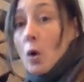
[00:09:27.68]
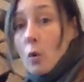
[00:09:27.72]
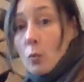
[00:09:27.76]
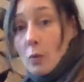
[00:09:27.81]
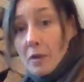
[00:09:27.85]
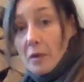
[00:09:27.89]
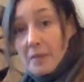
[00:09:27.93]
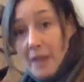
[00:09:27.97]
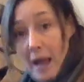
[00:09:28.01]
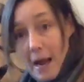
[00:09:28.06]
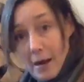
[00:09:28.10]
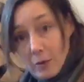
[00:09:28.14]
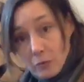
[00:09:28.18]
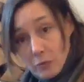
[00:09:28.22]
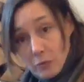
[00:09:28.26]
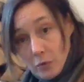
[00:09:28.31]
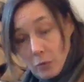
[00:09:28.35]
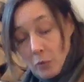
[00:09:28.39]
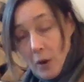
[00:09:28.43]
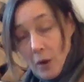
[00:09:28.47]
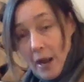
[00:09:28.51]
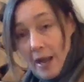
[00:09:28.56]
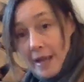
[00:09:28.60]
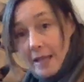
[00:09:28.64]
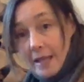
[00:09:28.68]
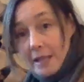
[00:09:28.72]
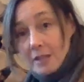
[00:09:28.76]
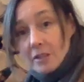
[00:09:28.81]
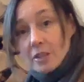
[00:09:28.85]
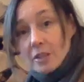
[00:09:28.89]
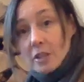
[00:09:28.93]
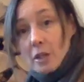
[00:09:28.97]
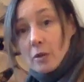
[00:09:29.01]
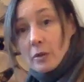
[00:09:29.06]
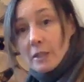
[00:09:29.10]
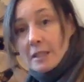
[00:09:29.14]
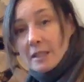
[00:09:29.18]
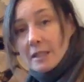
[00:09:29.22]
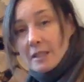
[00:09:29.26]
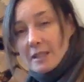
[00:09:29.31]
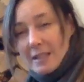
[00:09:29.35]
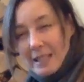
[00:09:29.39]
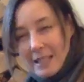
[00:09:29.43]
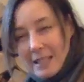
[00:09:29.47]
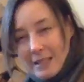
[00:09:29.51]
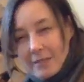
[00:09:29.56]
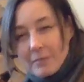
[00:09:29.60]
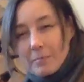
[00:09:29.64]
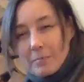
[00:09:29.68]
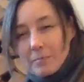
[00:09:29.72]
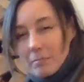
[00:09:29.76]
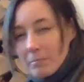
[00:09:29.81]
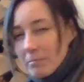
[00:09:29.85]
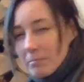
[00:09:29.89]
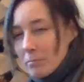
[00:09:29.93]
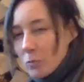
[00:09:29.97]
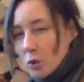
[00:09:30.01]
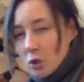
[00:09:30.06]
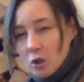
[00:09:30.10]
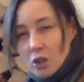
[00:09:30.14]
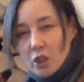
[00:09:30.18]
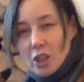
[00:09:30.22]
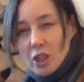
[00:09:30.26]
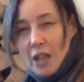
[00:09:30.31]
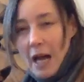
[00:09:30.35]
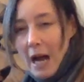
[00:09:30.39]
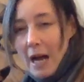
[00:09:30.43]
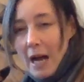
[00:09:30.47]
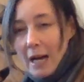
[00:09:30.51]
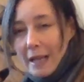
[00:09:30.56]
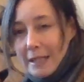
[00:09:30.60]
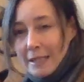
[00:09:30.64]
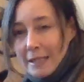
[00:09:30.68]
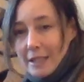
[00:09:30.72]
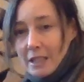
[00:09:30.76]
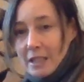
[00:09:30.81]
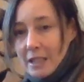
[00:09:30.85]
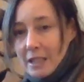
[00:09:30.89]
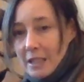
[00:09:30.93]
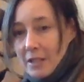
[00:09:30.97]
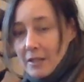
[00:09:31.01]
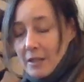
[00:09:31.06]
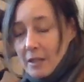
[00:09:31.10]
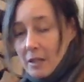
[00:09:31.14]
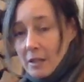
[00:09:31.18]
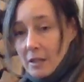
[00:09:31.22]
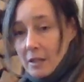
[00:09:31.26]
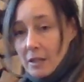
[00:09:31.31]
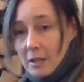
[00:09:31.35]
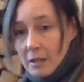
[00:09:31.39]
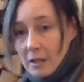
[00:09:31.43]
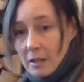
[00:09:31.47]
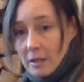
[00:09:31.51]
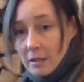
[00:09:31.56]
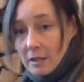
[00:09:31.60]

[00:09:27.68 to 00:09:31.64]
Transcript: without the weight, so it's much kinder to the